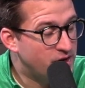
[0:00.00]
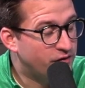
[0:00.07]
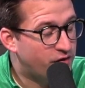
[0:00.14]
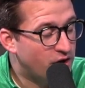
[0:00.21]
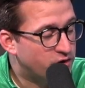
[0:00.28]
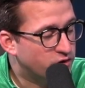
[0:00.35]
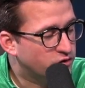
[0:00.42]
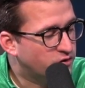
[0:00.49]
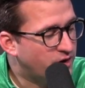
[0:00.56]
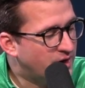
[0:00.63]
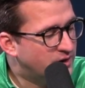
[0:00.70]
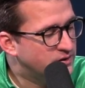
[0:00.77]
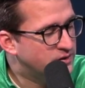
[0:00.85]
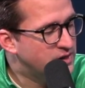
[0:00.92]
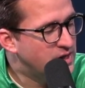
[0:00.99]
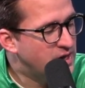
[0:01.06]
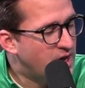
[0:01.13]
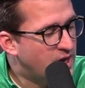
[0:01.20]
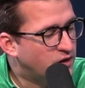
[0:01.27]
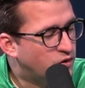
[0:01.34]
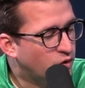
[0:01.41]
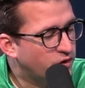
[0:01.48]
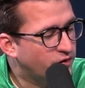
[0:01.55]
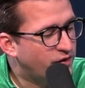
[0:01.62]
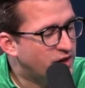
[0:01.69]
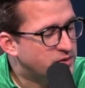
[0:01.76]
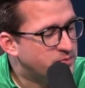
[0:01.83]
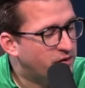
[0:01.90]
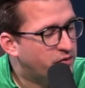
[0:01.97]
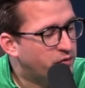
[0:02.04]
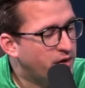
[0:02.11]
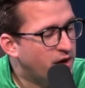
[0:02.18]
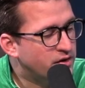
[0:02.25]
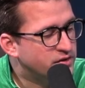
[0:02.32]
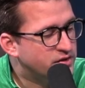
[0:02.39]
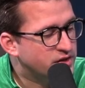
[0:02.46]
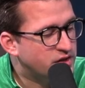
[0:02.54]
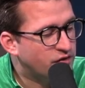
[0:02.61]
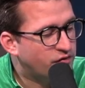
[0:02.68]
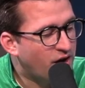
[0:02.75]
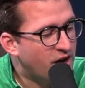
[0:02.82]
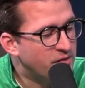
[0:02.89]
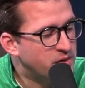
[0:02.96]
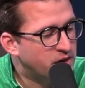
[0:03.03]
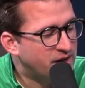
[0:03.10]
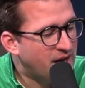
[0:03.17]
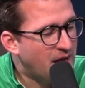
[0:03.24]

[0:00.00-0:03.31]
federal grant and a total investment of $365 million,